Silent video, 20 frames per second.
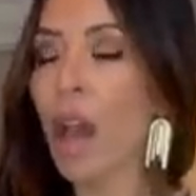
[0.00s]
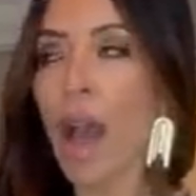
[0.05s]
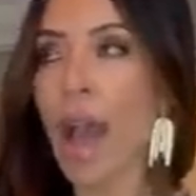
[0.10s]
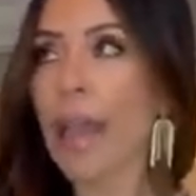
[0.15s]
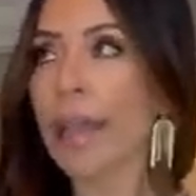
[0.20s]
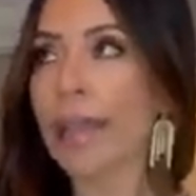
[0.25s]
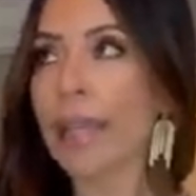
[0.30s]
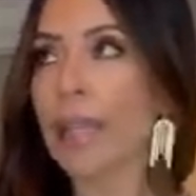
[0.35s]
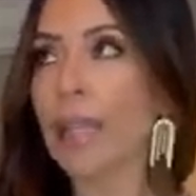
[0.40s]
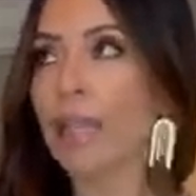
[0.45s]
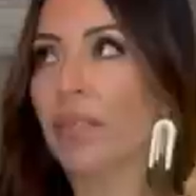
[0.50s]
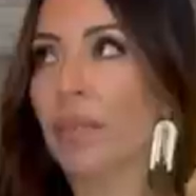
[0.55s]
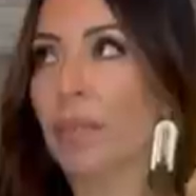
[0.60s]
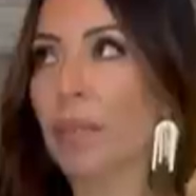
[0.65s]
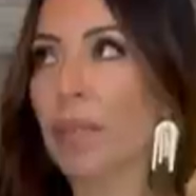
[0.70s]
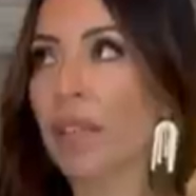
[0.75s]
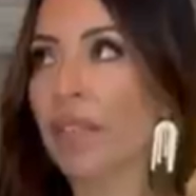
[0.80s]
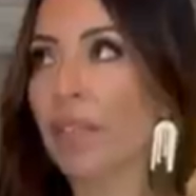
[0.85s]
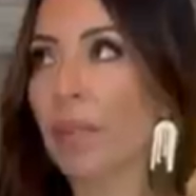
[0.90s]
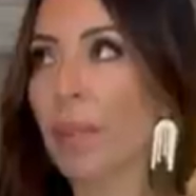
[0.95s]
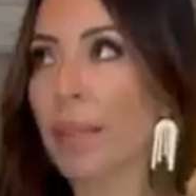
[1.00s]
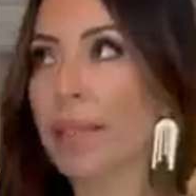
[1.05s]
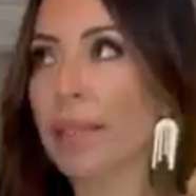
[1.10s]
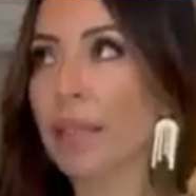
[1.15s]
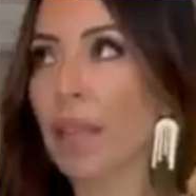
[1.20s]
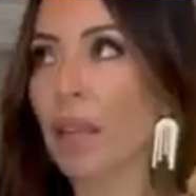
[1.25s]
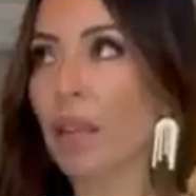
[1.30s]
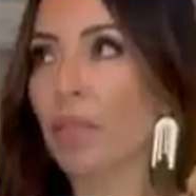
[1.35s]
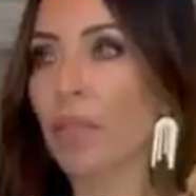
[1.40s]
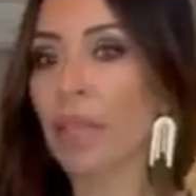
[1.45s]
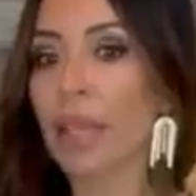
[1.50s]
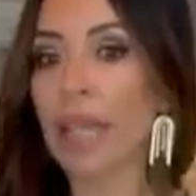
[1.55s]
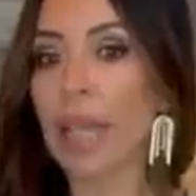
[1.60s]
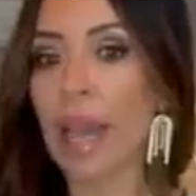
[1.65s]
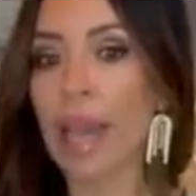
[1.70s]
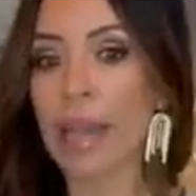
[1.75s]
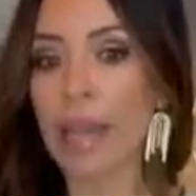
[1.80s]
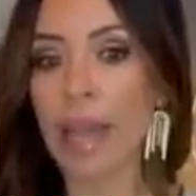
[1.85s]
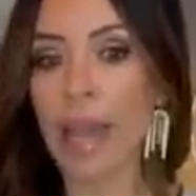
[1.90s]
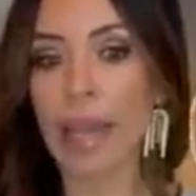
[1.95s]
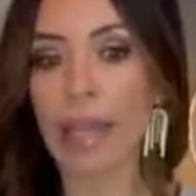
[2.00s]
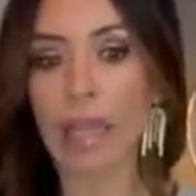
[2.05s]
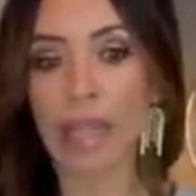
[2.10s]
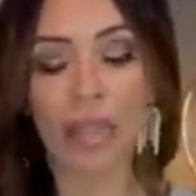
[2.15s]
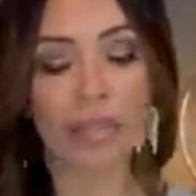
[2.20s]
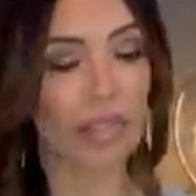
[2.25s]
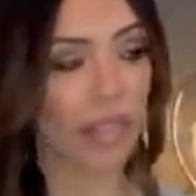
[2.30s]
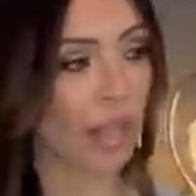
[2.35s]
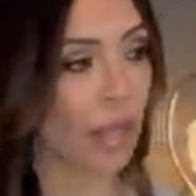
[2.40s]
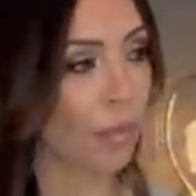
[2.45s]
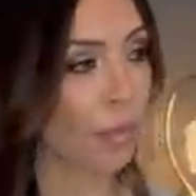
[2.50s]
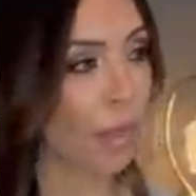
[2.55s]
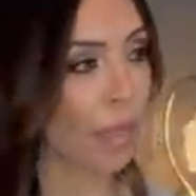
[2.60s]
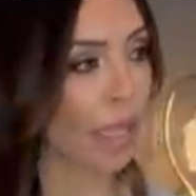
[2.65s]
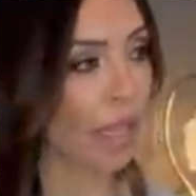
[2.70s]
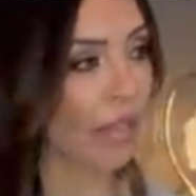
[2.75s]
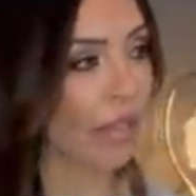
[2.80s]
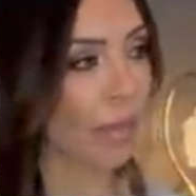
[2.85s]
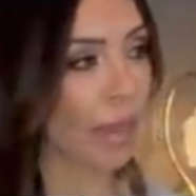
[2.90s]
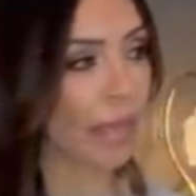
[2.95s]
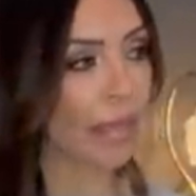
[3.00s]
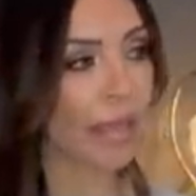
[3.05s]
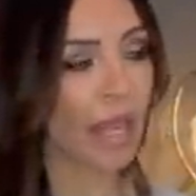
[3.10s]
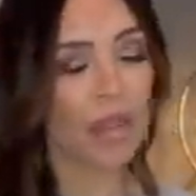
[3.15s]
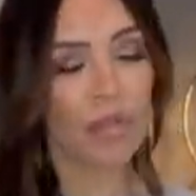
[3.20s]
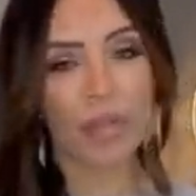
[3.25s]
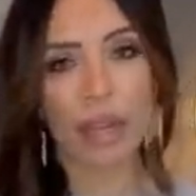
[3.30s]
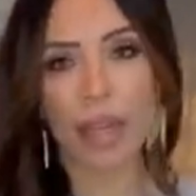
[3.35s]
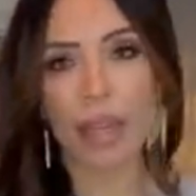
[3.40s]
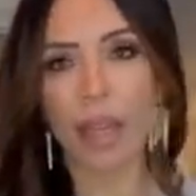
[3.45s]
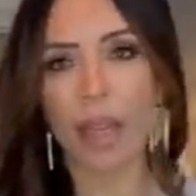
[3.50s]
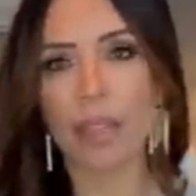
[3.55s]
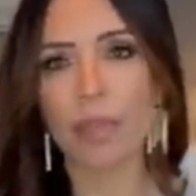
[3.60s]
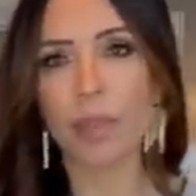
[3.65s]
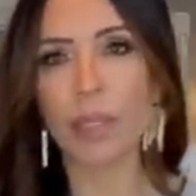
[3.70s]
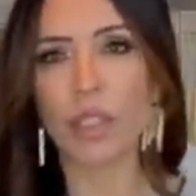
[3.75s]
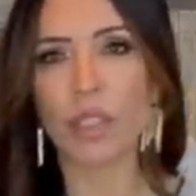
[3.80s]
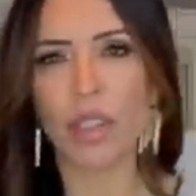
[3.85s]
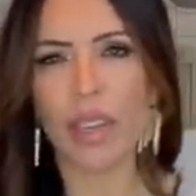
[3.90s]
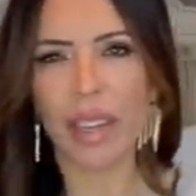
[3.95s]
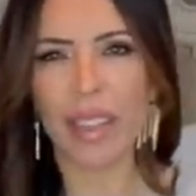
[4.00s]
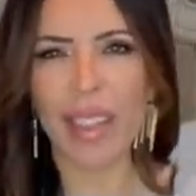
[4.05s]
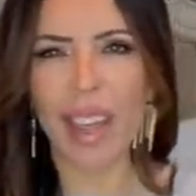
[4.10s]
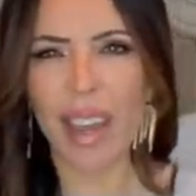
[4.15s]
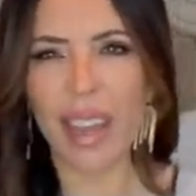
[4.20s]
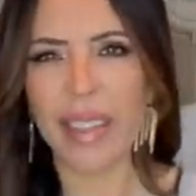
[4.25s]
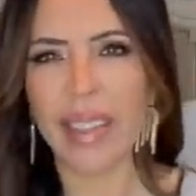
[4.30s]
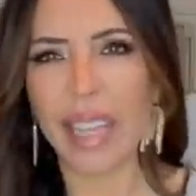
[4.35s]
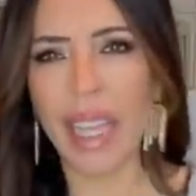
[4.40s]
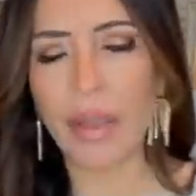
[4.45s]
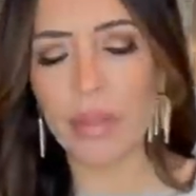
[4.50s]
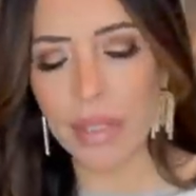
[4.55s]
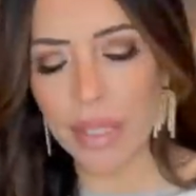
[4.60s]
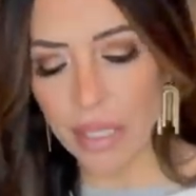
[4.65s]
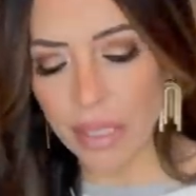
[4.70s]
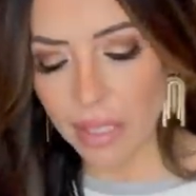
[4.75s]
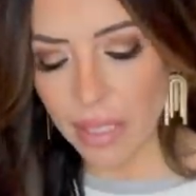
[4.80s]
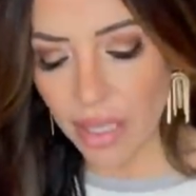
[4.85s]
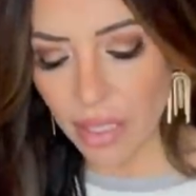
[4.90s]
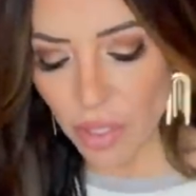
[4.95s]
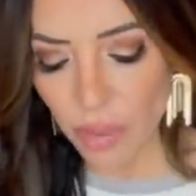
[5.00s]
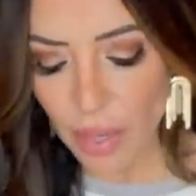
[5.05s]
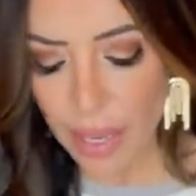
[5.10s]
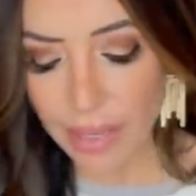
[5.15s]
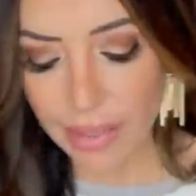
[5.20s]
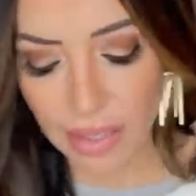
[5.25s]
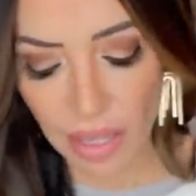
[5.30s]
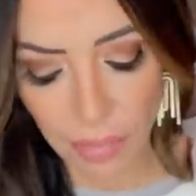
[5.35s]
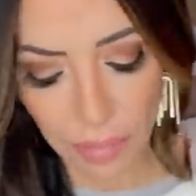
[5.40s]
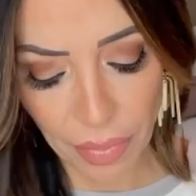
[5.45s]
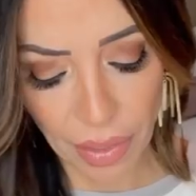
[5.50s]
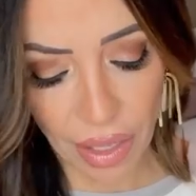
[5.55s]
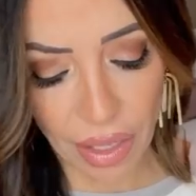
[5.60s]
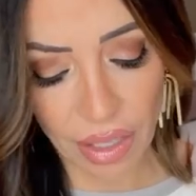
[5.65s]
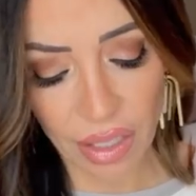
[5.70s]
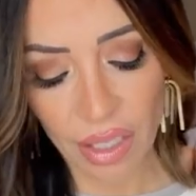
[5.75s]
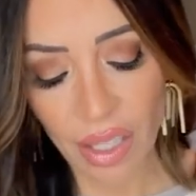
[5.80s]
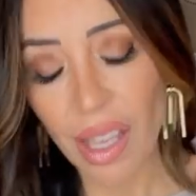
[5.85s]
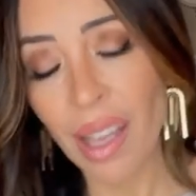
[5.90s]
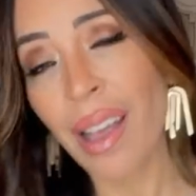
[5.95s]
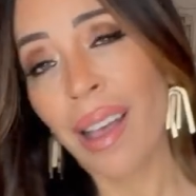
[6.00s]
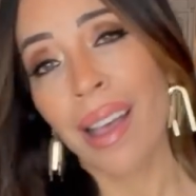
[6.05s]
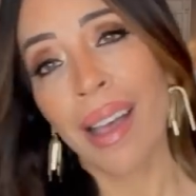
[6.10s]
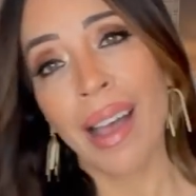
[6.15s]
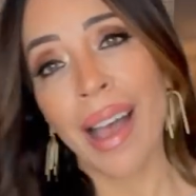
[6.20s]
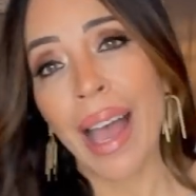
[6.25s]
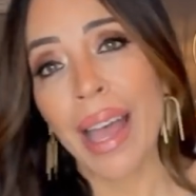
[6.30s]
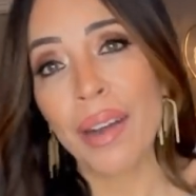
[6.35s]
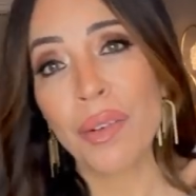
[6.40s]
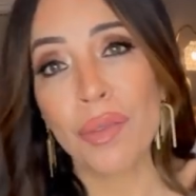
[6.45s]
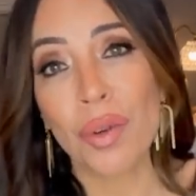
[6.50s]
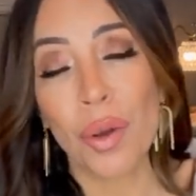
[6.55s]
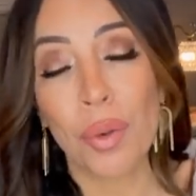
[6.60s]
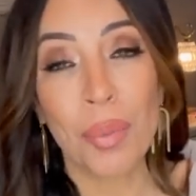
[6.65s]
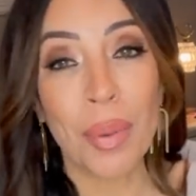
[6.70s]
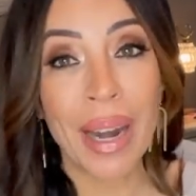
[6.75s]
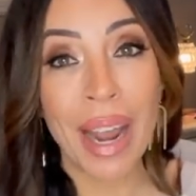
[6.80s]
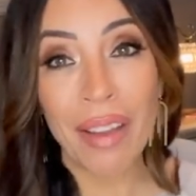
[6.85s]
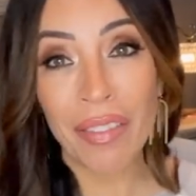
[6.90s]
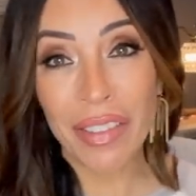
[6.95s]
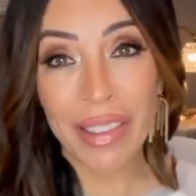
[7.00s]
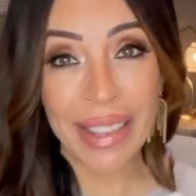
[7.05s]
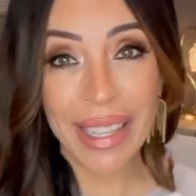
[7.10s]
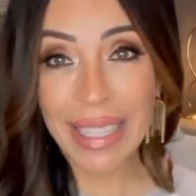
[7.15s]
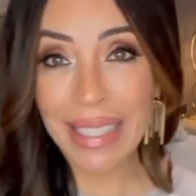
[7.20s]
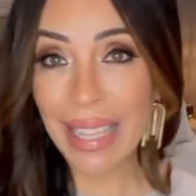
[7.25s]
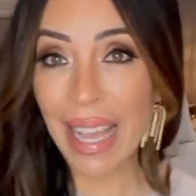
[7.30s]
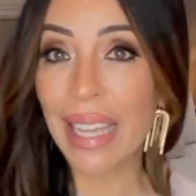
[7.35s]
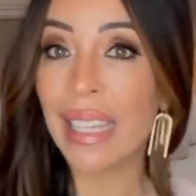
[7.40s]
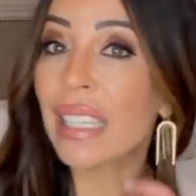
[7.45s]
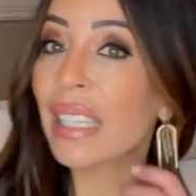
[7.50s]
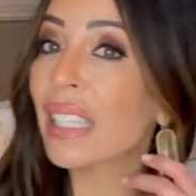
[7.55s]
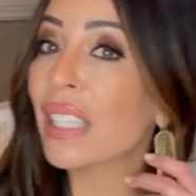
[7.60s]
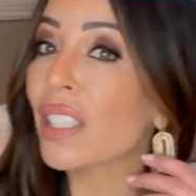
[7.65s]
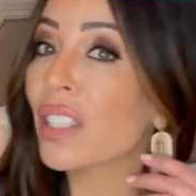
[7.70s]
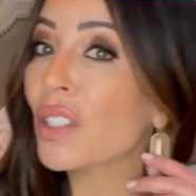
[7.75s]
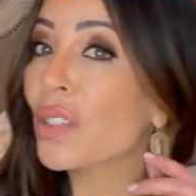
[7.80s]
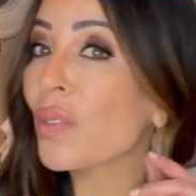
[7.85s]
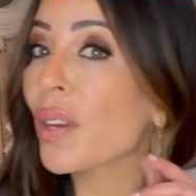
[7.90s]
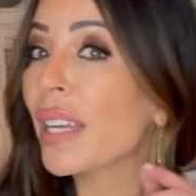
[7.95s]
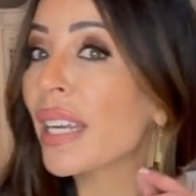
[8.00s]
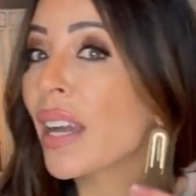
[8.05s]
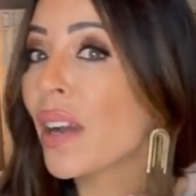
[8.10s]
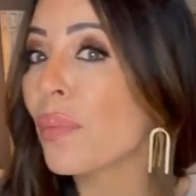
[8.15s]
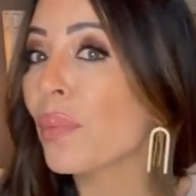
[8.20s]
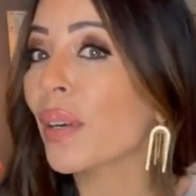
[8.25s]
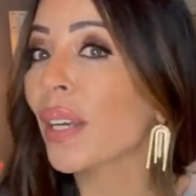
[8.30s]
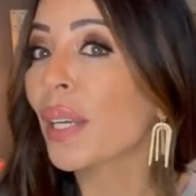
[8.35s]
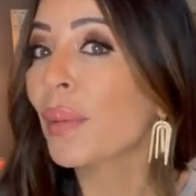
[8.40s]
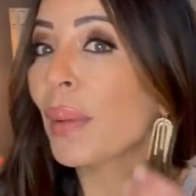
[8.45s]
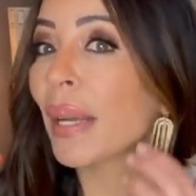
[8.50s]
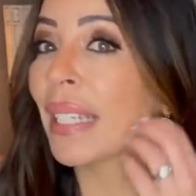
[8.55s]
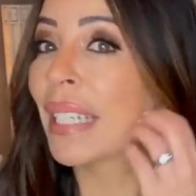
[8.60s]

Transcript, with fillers: I can't even believe it myself. Cannot even believe it myself. And I lost my train of thought. I think I was going to tell you guys something. I don't know, but everything's on clearance right now. I'm wearing my